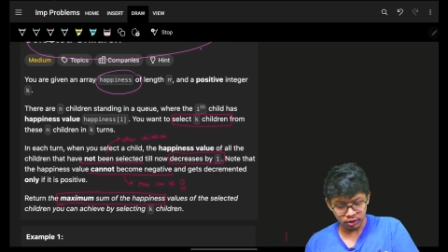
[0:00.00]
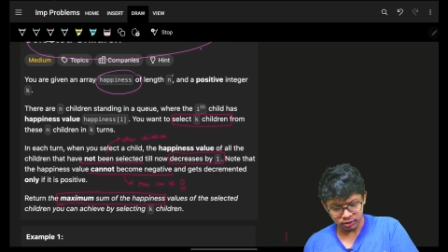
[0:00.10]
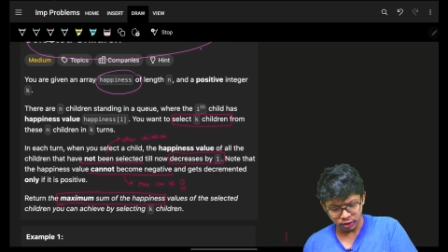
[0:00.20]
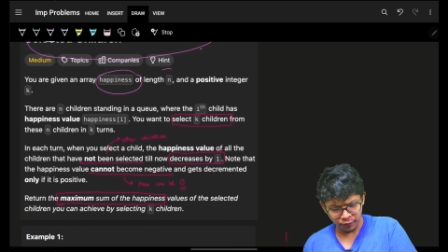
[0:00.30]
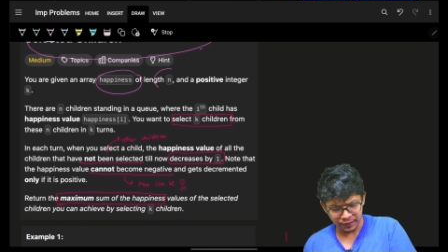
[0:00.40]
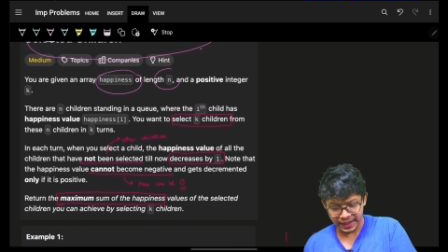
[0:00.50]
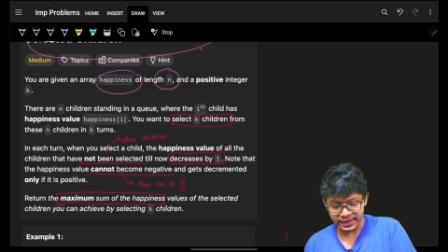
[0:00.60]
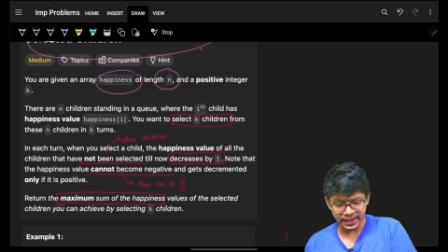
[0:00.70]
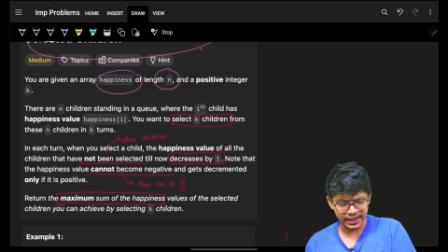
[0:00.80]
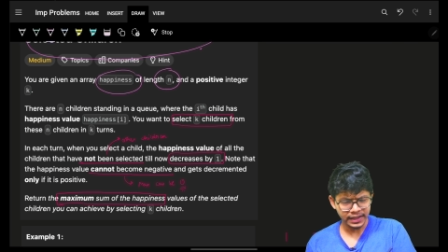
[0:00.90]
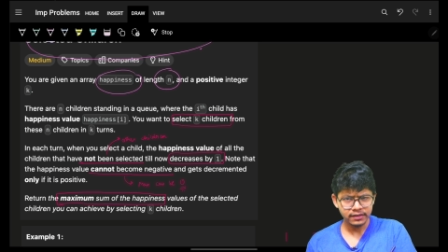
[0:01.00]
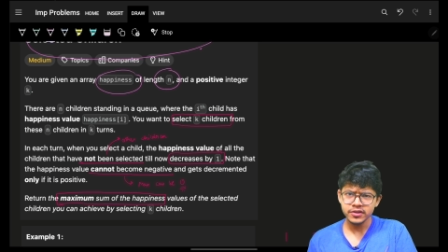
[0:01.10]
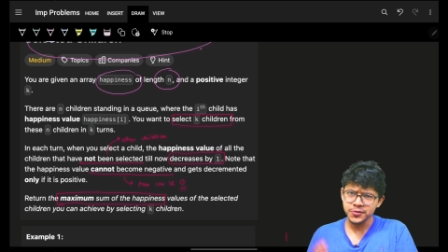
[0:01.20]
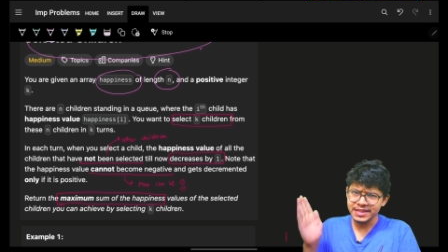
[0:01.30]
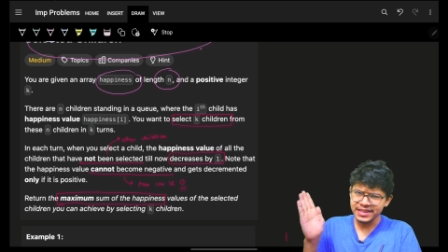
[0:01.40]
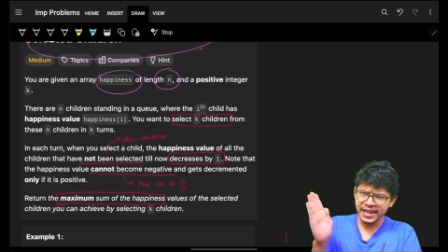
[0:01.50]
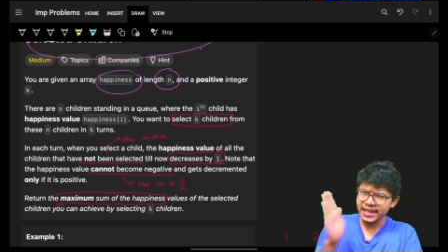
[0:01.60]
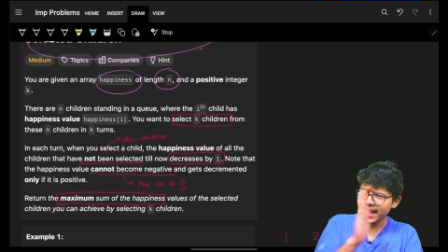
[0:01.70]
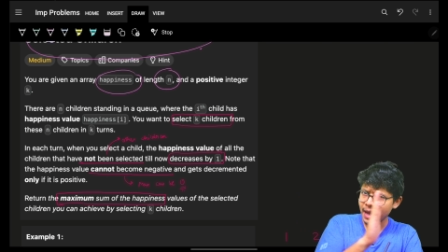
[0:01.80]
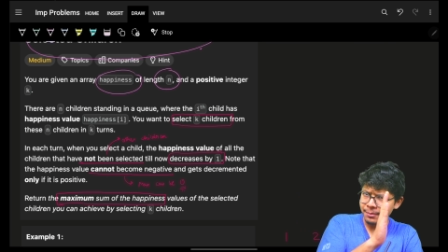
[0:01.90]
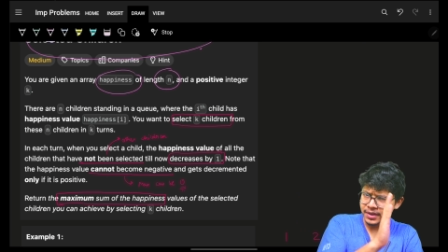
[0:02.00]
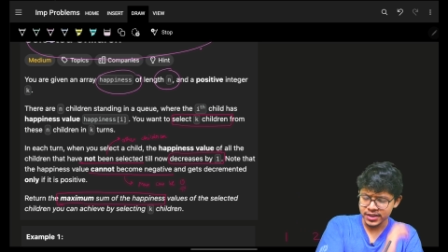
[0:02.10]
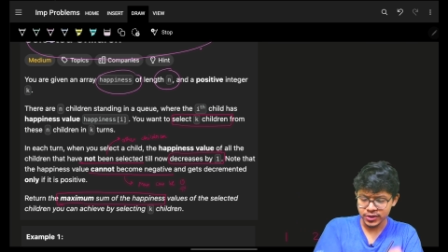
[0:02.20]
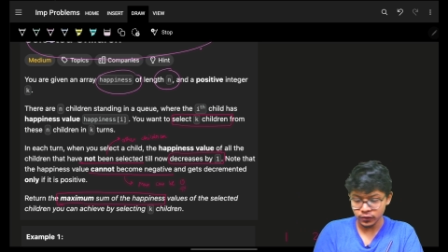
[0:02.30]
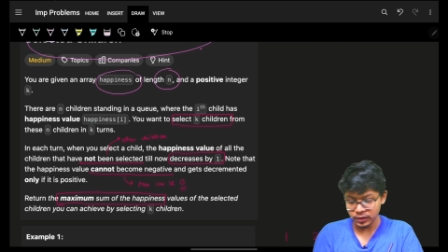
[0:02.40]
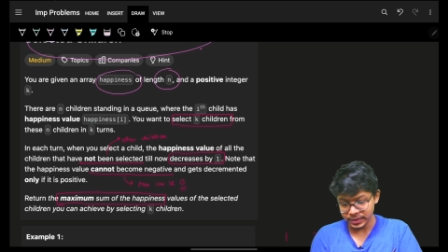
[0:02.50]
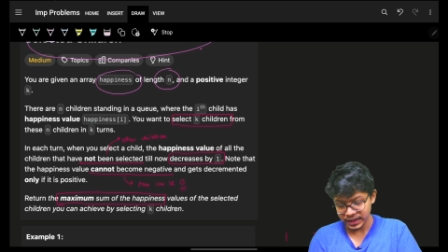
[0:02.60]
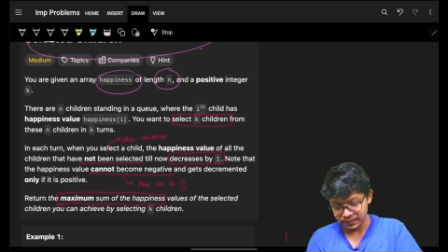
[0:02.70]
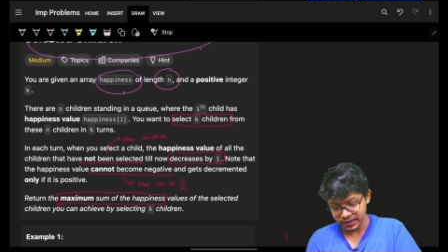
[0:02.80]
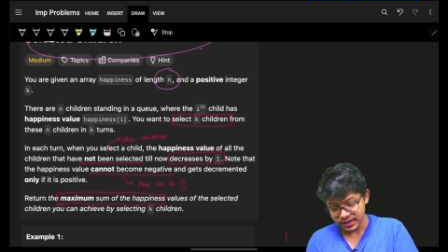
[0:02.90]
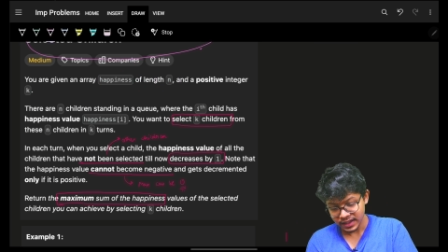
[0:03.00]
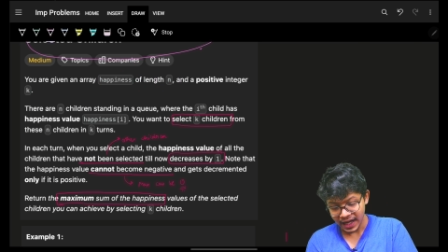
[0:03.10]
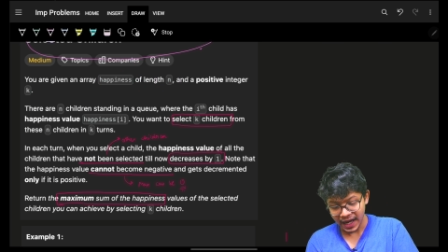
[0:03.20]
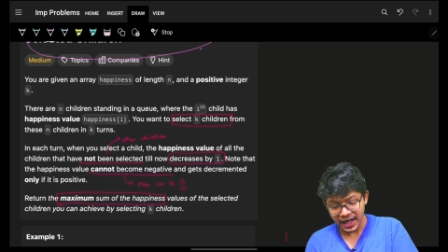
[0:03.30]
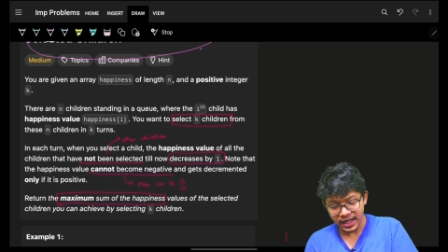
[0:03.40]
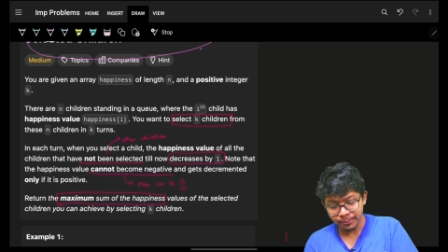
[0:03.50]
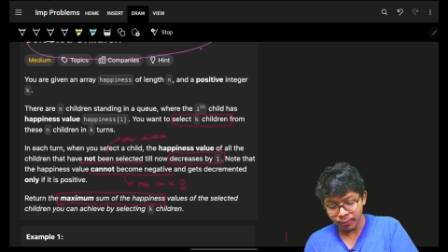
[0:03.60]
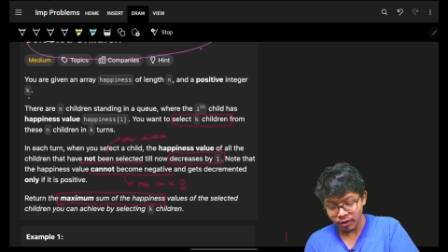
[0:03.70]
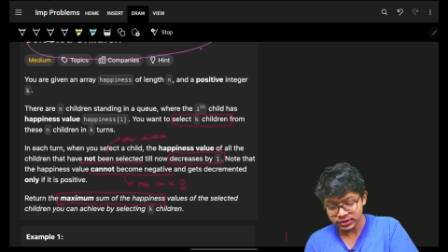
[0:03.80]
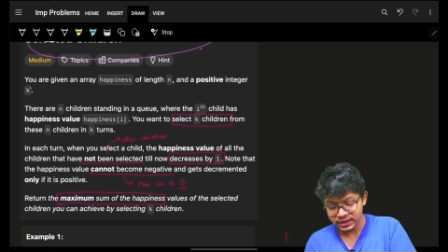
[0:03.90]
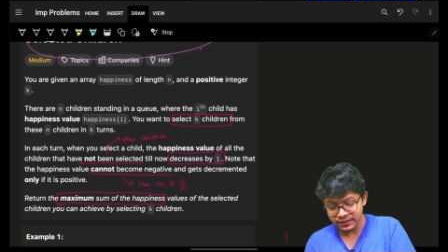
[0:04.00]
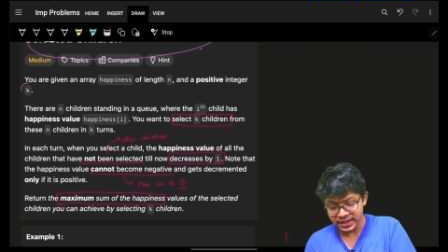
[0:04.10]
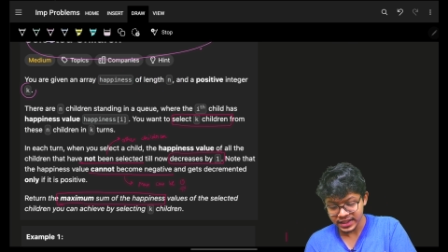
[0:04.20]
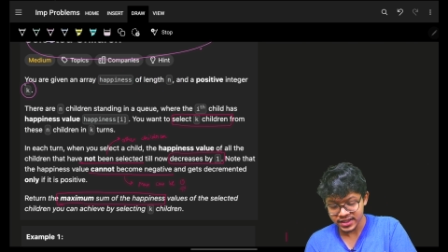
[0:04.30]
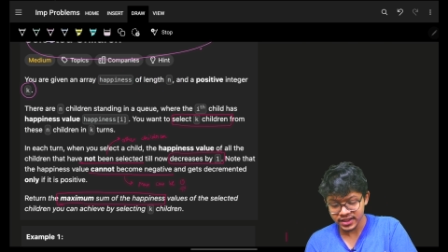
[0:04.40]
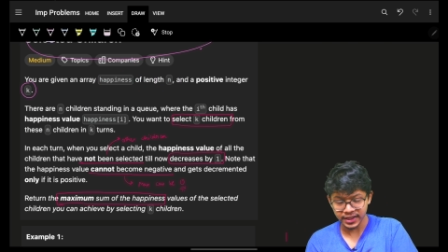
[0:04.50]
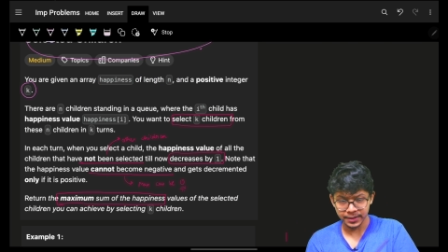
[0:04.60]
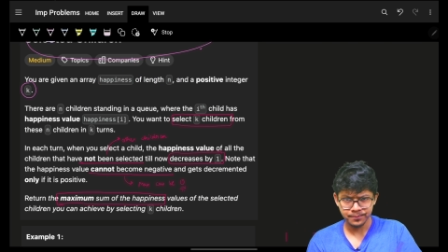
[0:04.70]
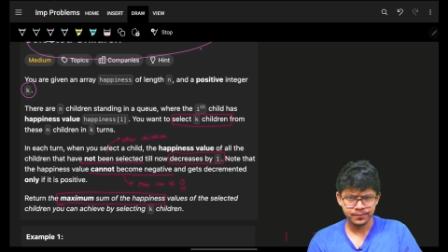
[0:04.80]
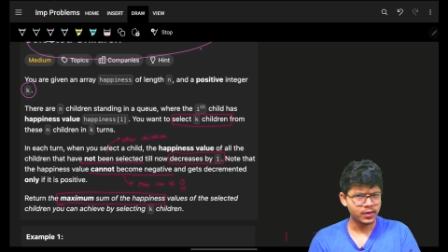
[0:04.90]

of length n, which means n happiness you will be given, and a positive integer k.